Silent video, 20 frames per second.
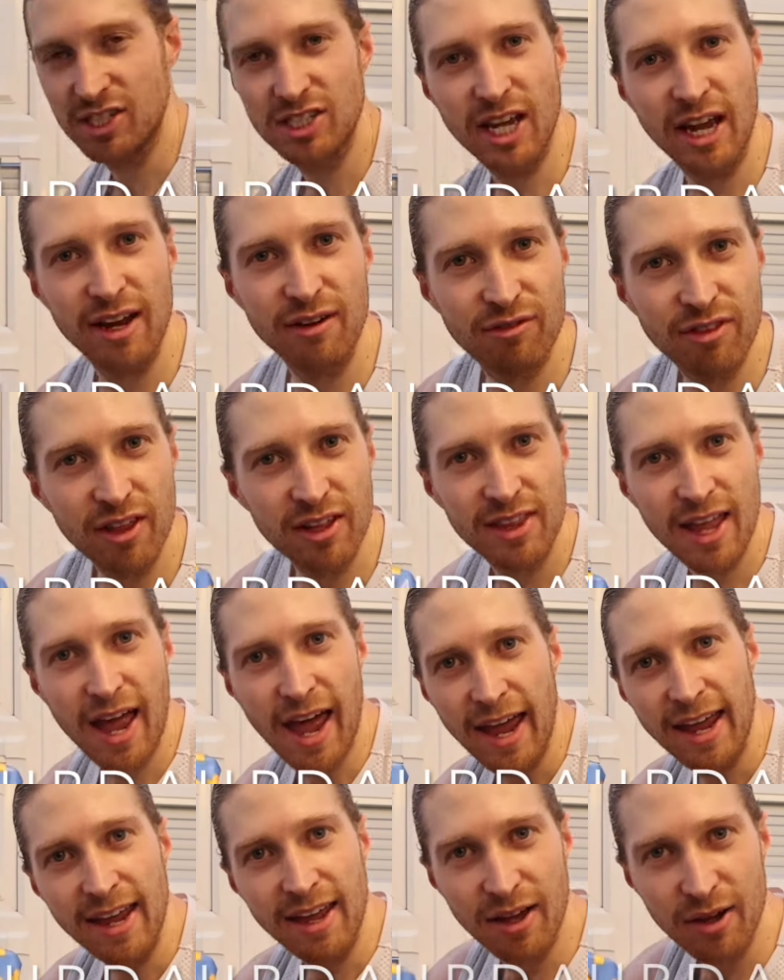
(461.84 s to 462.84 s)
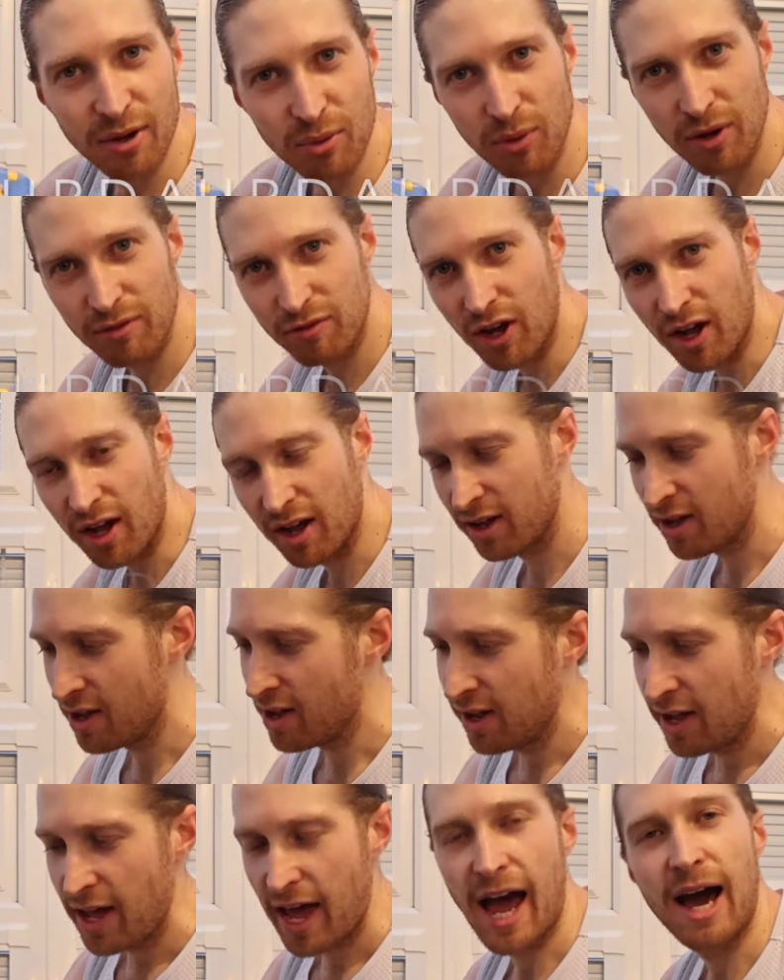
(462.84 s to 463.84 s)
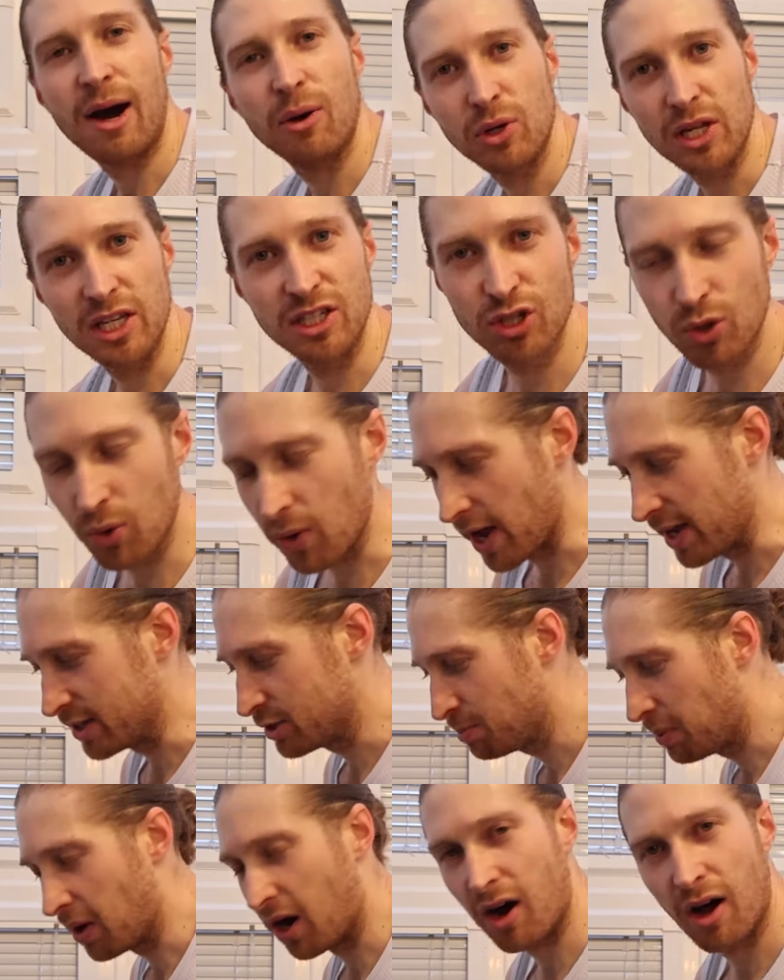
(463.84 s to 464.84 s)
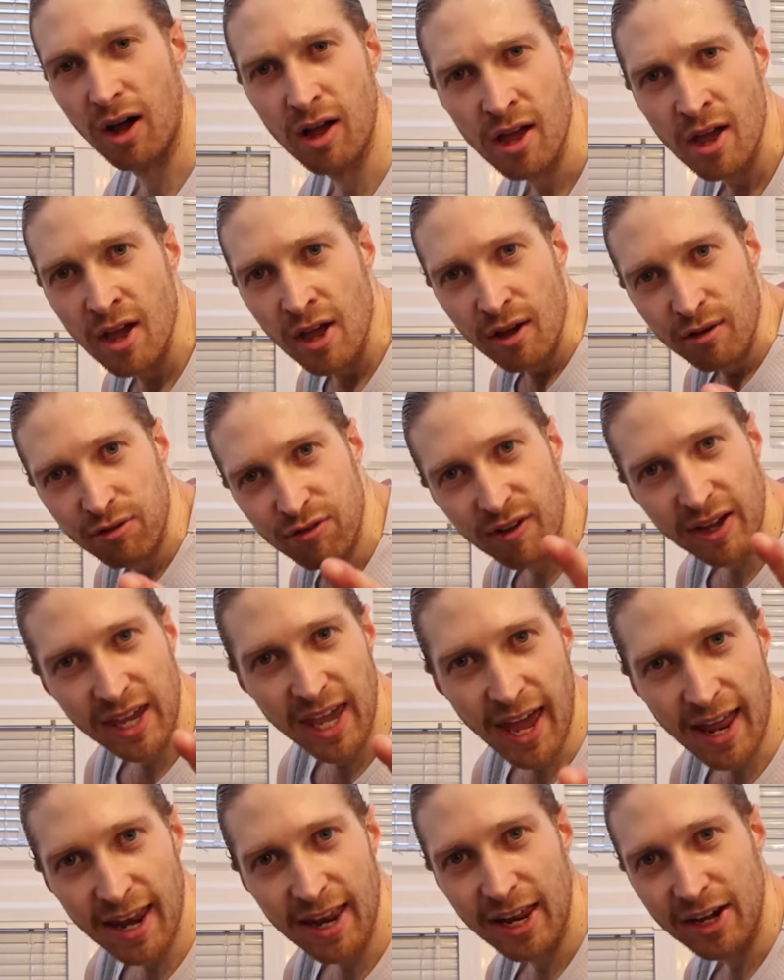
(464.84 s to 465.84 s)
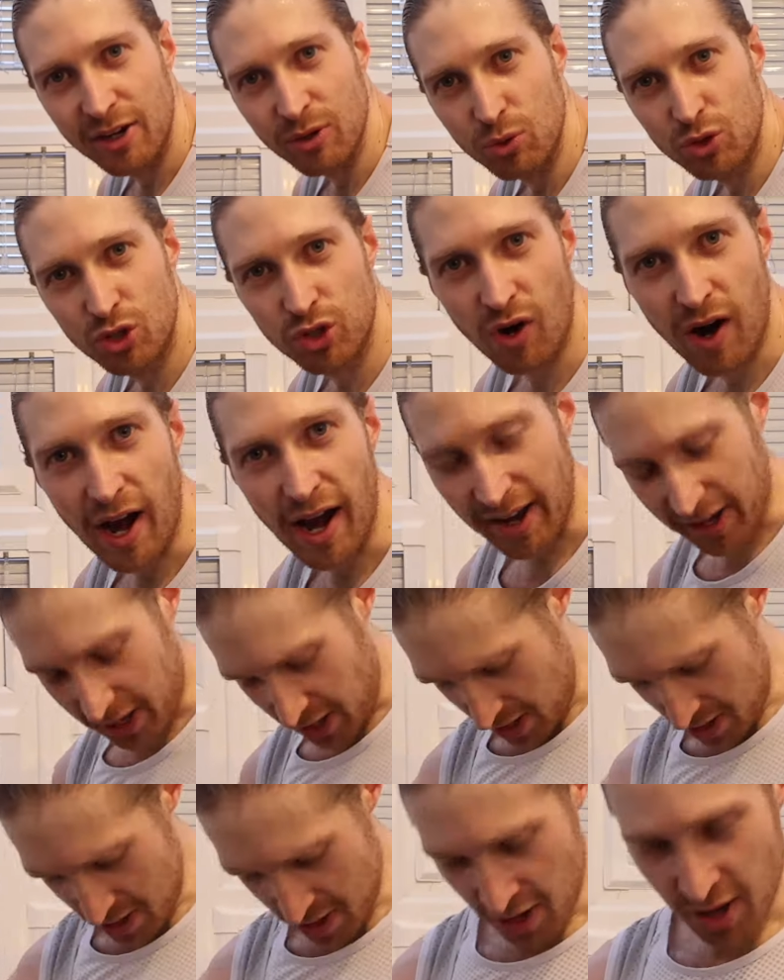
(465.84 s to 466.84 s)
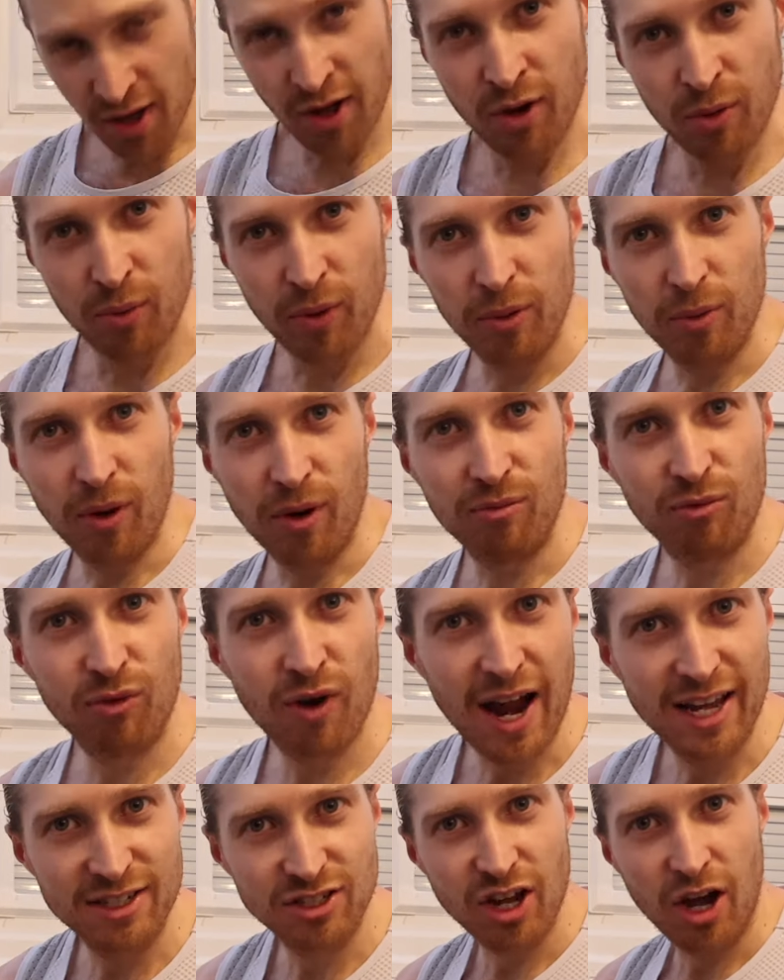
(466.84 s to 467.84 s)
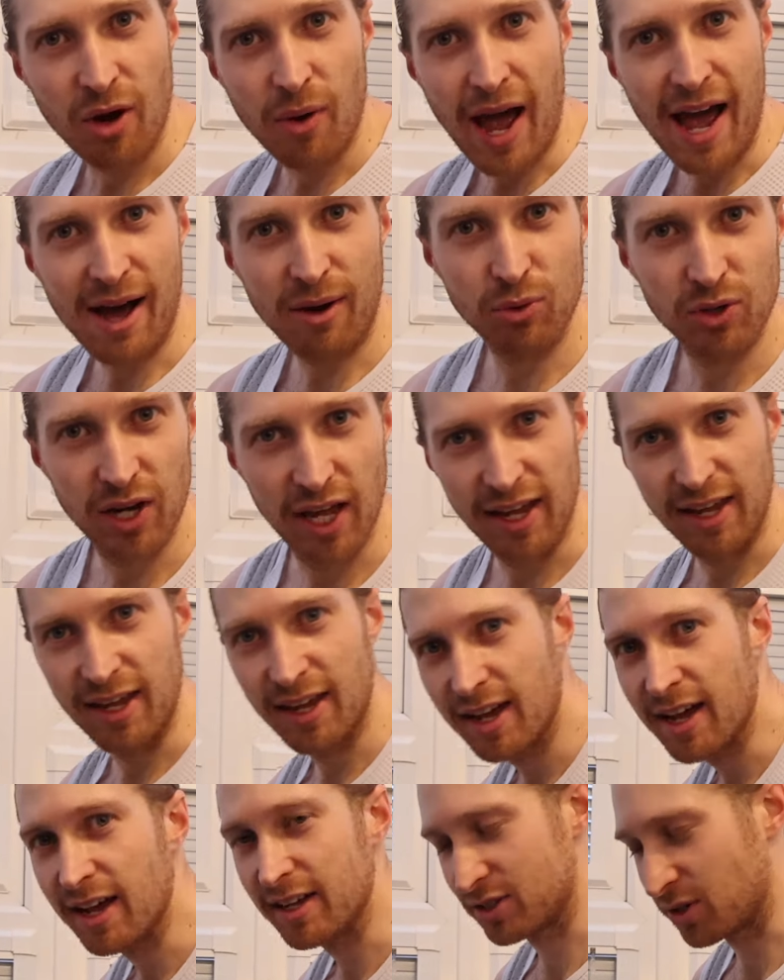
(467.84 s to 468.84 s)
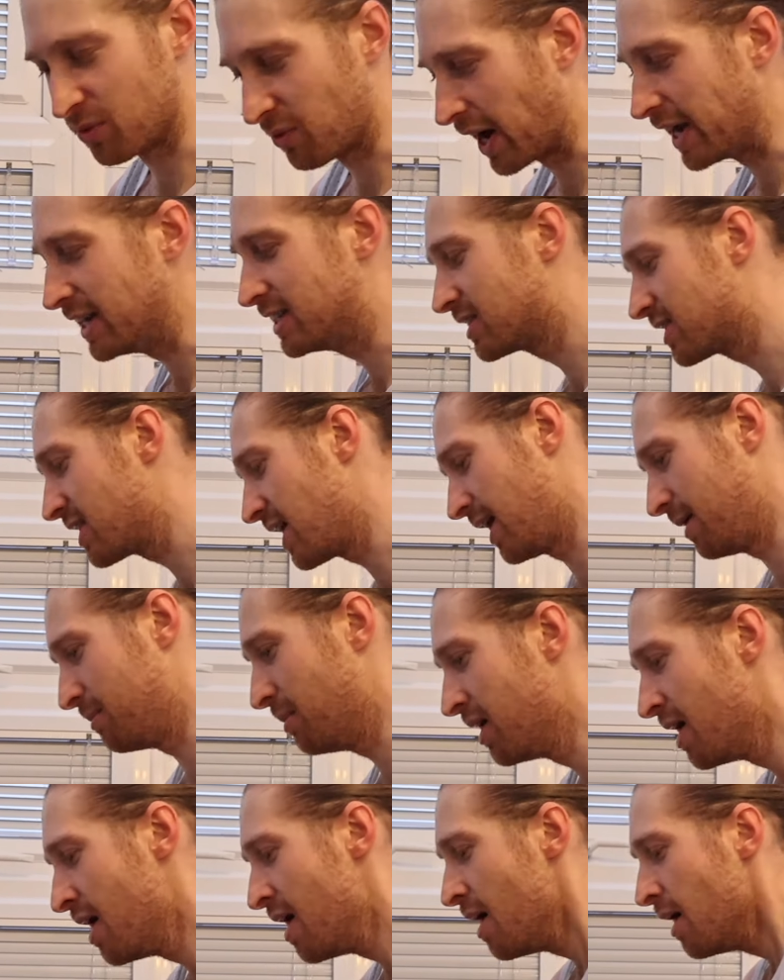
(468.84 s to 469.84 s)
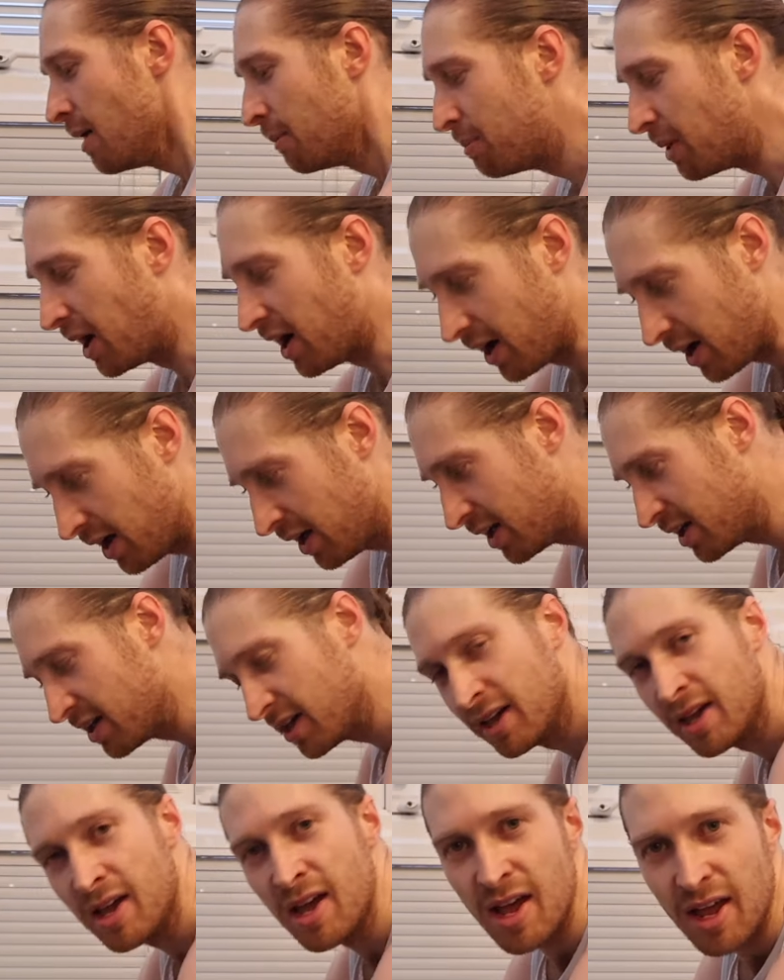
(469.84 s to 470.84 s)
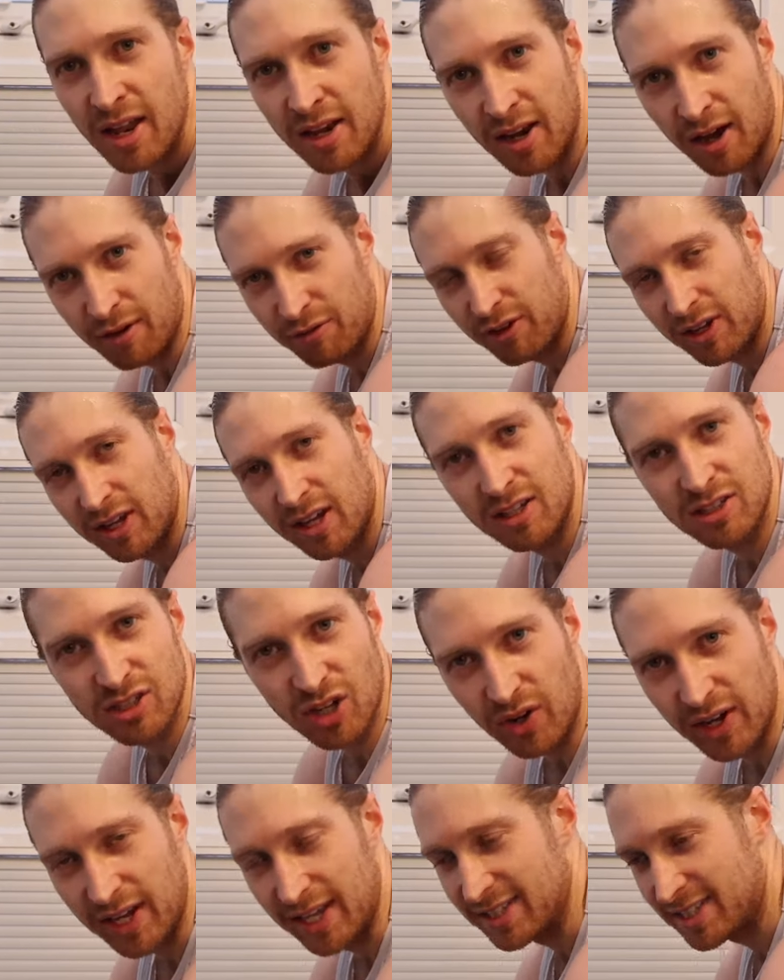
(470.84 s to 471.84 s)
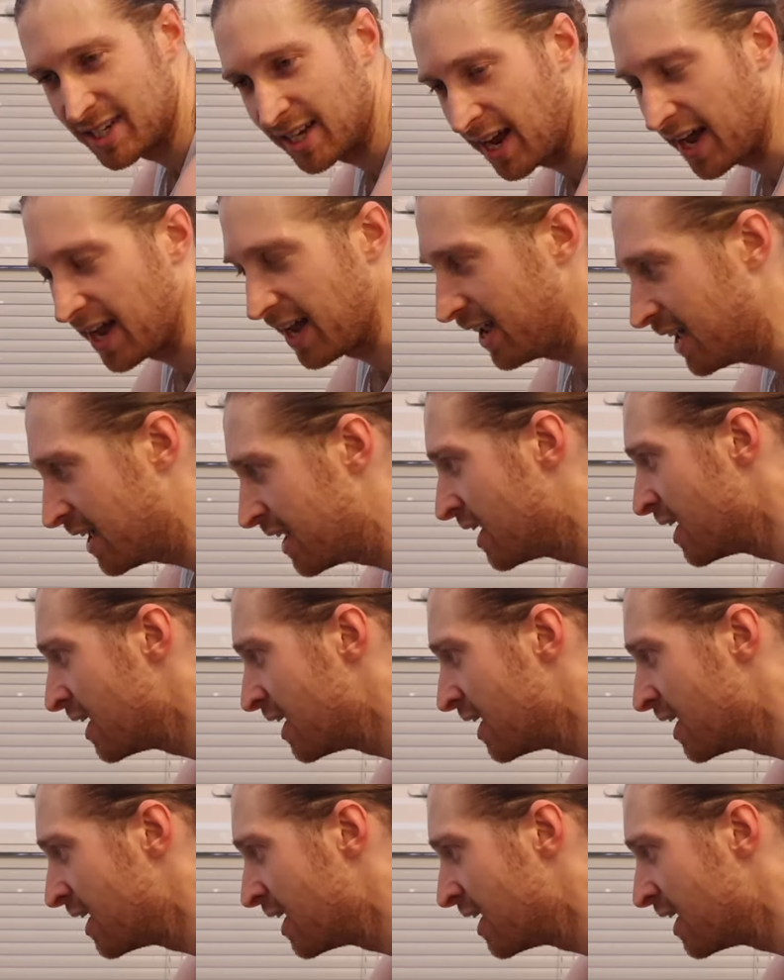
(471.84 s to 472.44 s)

saved the day with a Audi Squares bar. Forget Lidl Trek. We want Razzo Aldi as a race team. But nothing exciting today.